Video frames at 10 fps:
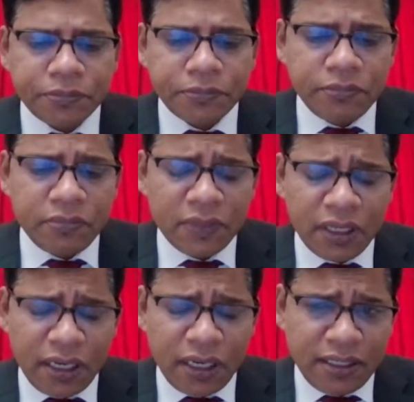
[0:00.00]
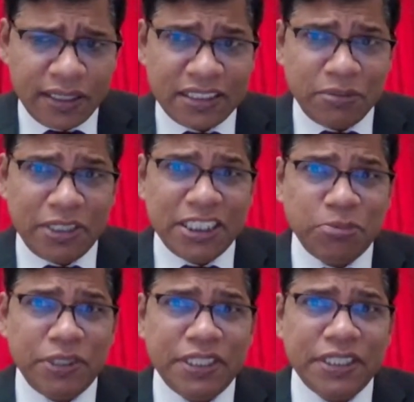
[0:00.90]
and the customer
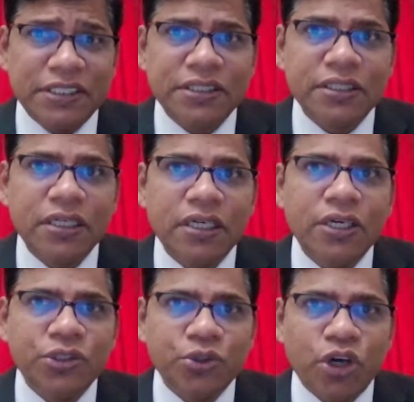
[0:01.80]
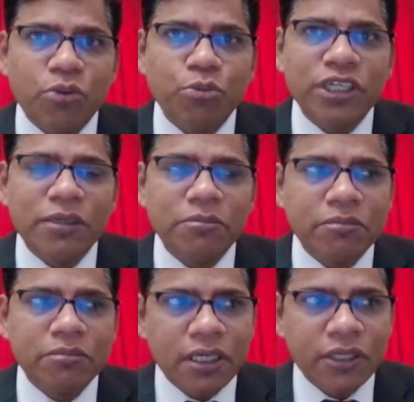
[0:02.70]
experience to onboard them
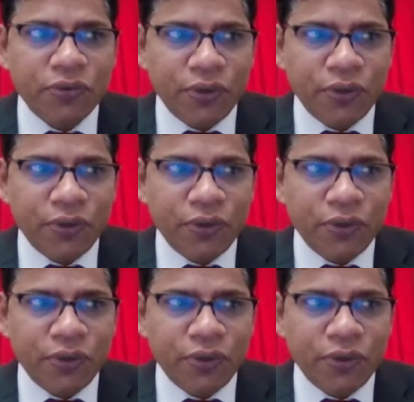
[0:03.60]
quickly.